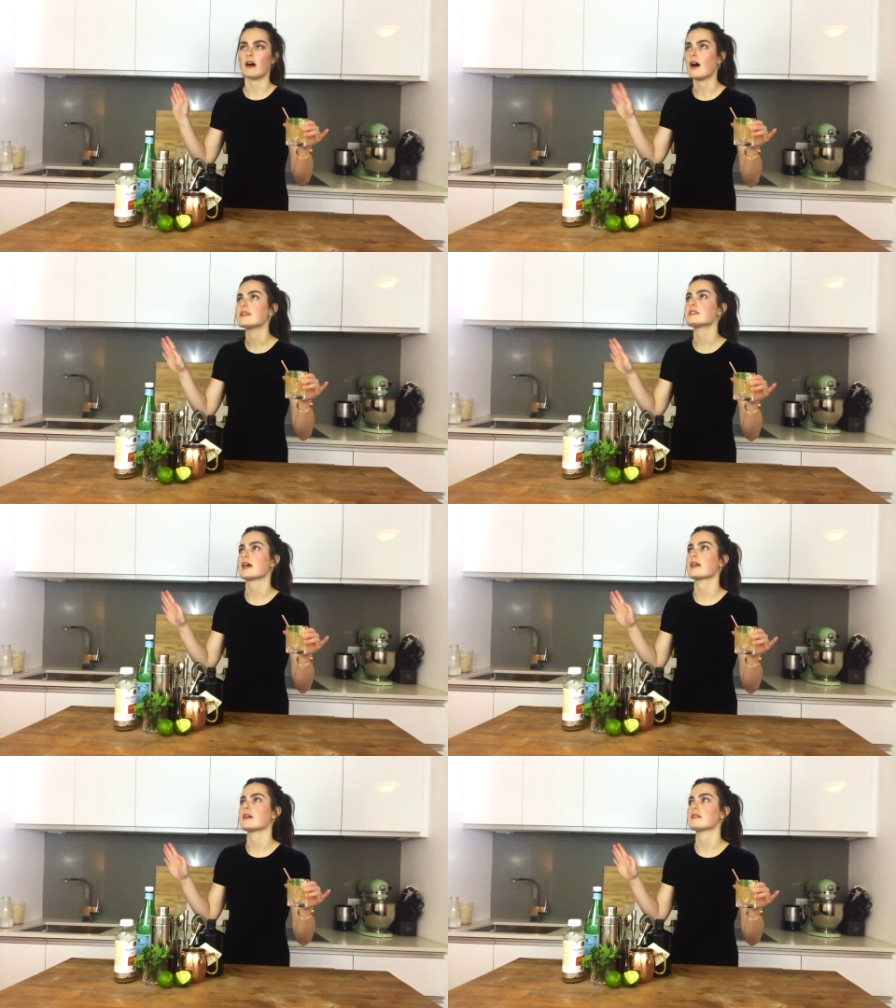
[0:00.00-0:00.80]
a hot
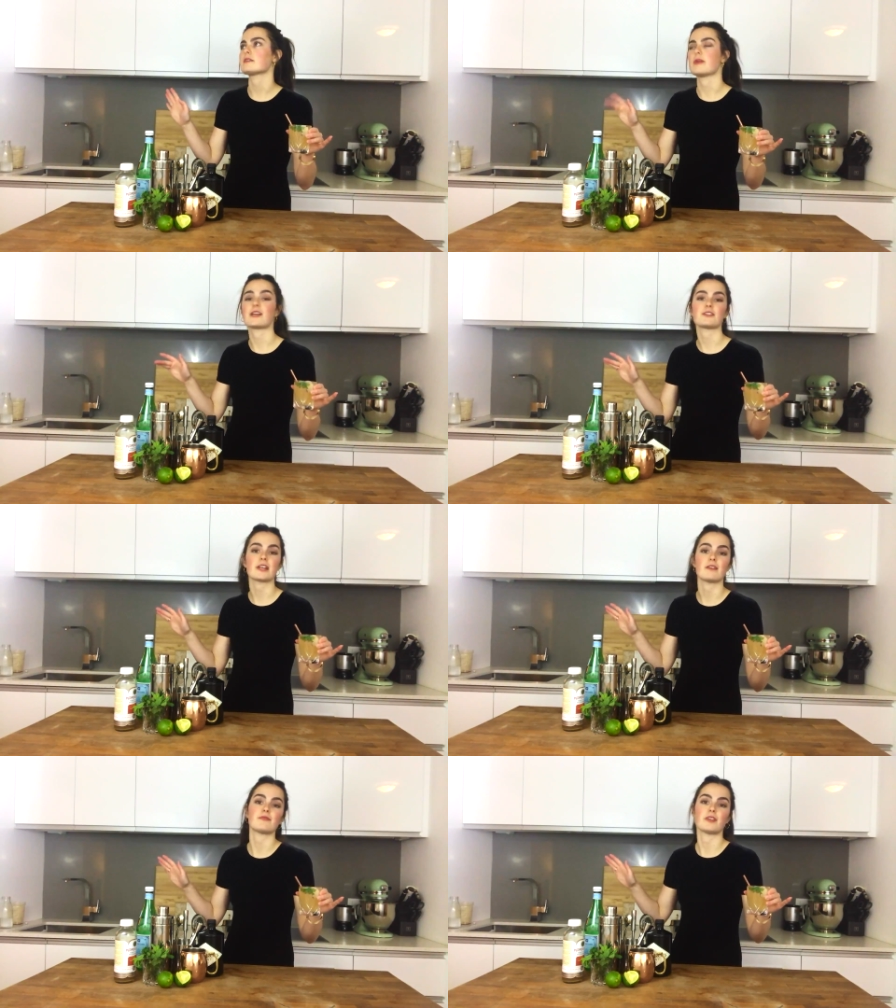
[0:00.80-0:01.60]
second to make
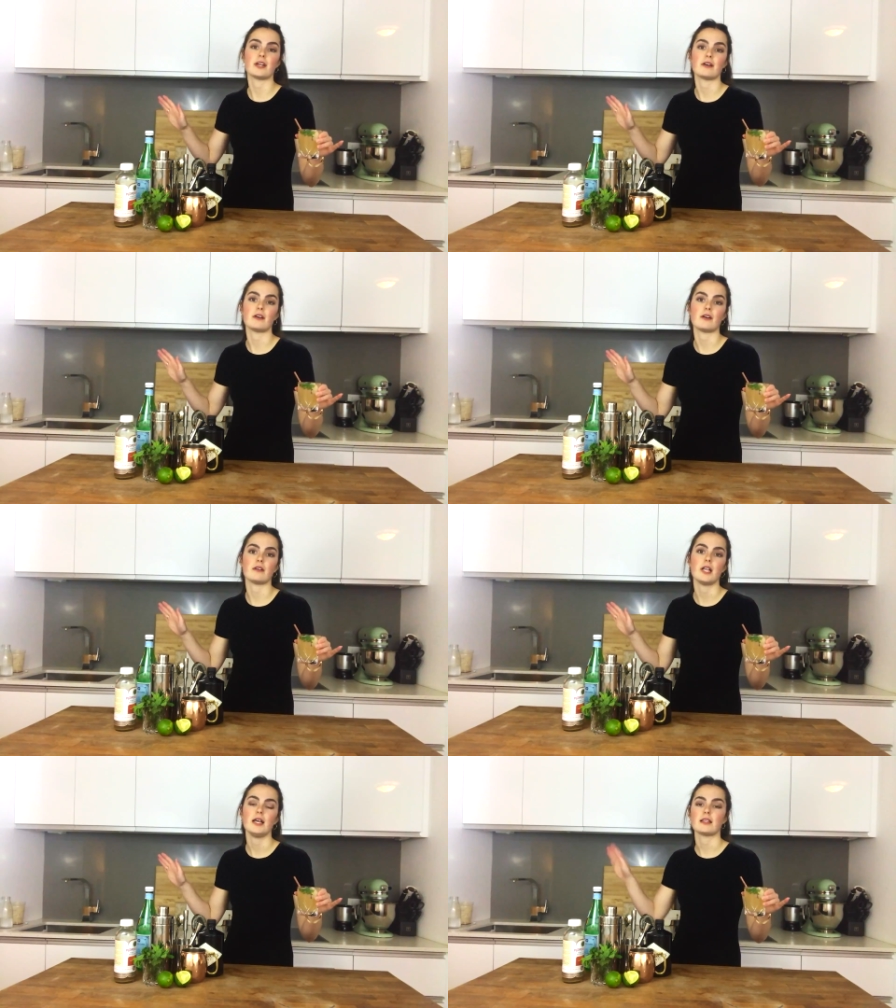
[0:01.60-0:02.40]
yourself feel
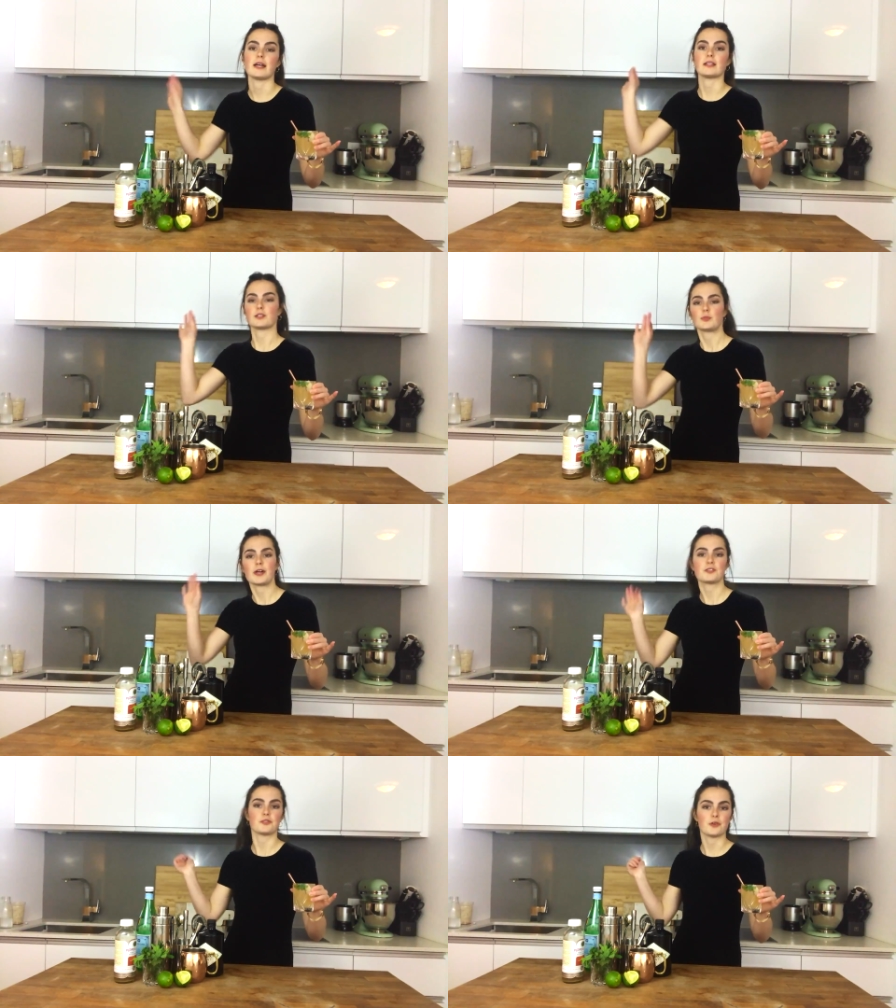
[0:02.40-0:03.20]
like the
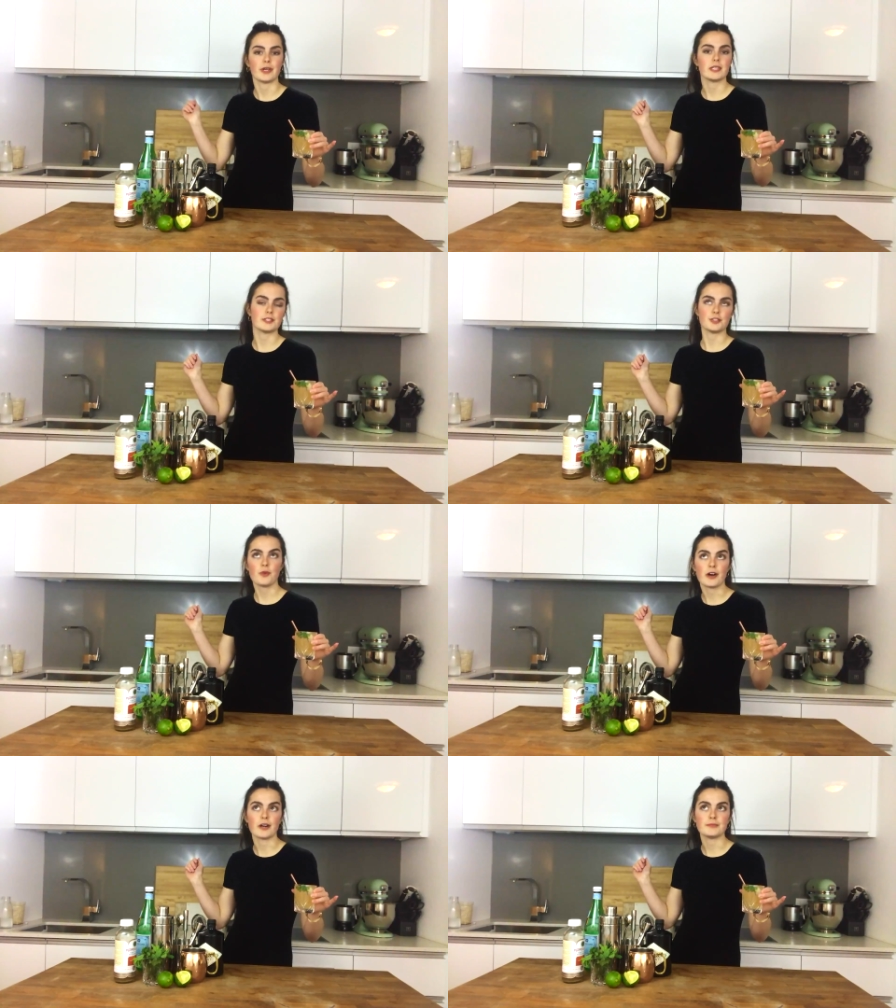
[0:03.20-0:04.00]
special queen that you
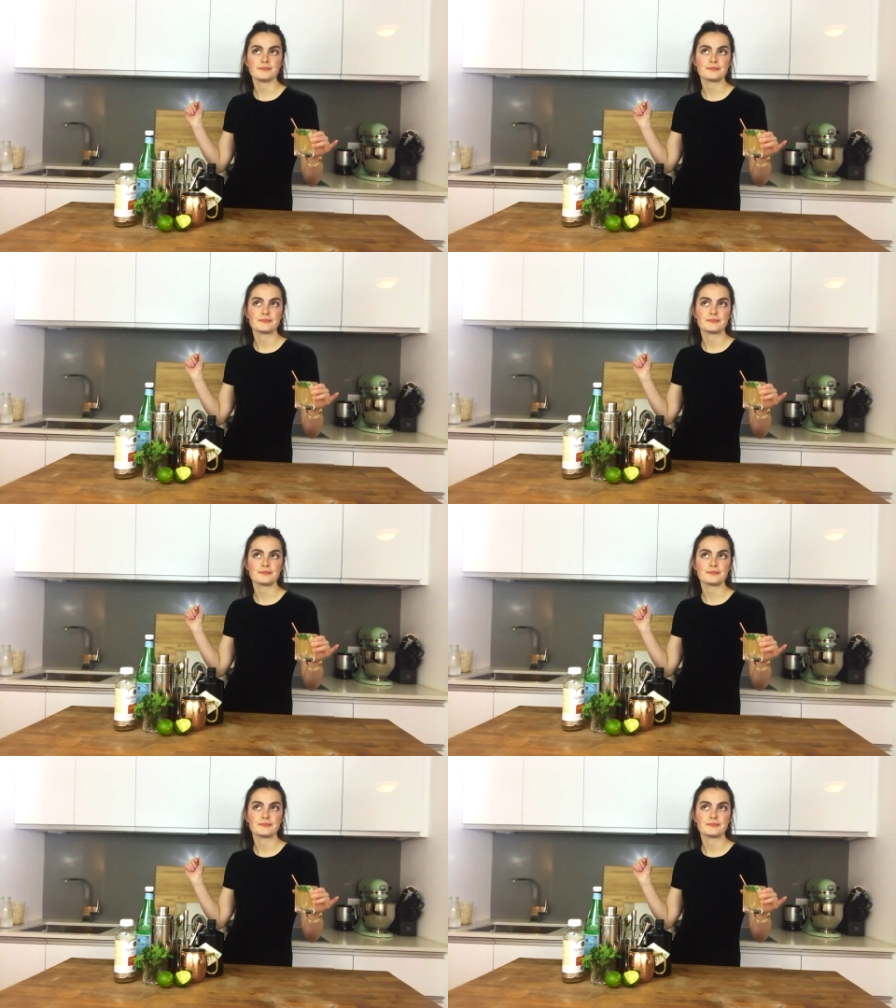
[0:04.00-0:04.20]
are.